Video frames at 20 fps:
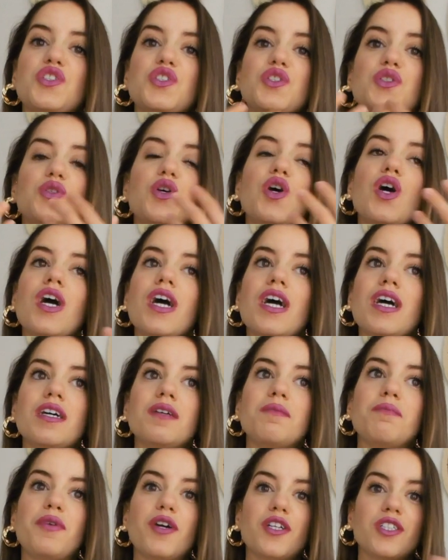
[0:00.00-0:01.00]
to
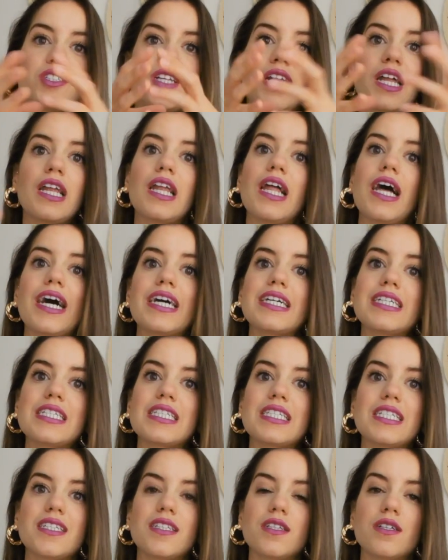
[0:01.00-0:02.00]
personalize
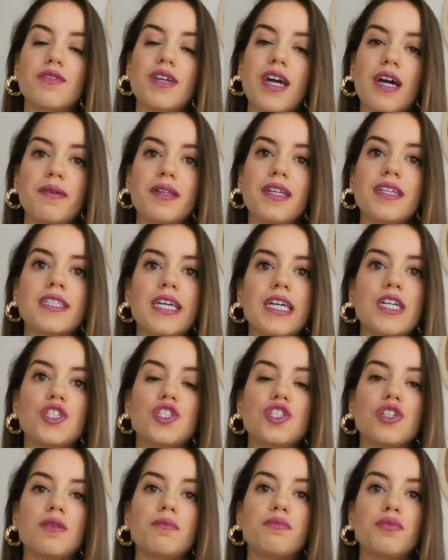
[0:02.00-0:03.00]
the
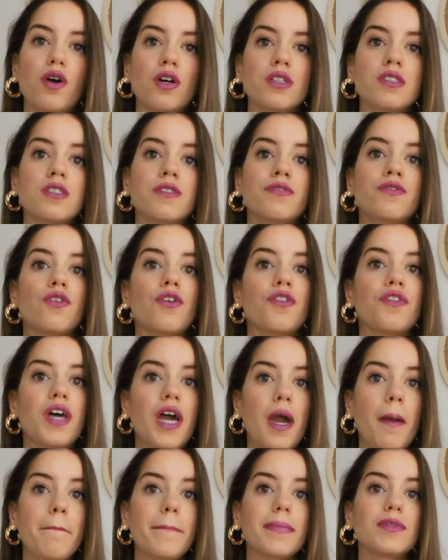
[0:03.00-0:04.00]
rehabilitation process for
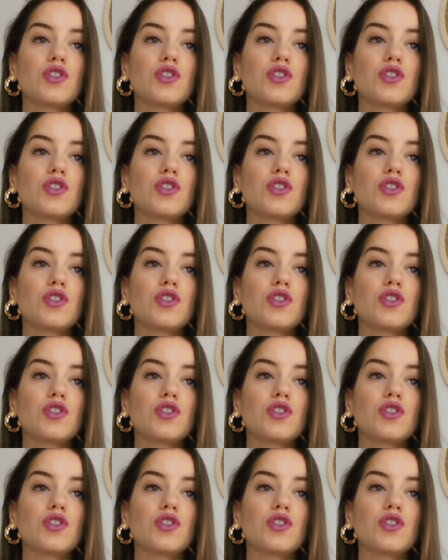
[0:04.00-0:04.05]
them